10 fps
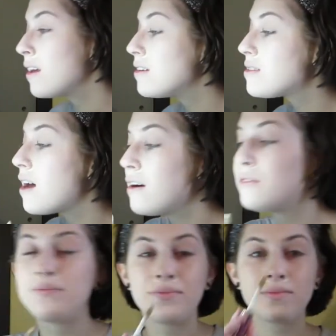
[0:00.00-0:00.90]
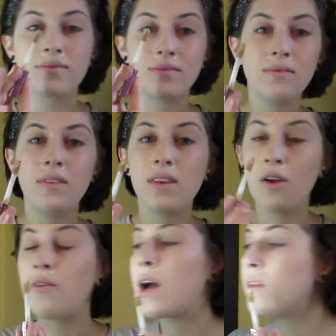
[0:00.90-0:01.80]
So
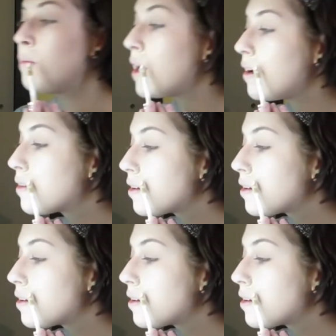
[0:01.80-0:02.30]
around the mouth,